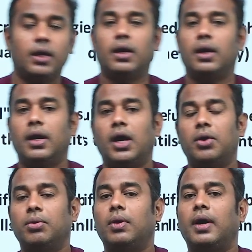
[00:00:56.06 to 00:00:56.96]

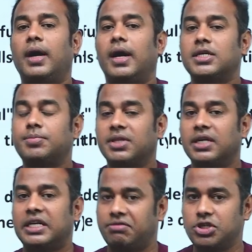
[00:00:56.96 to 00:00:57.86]
Now, as per the
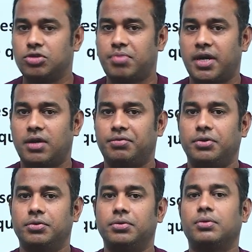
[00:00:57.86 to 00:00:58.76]
definition point of
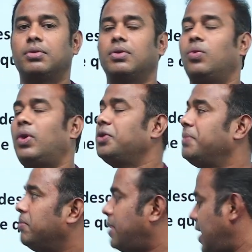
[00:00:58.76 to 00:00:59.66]
view, what do you mean by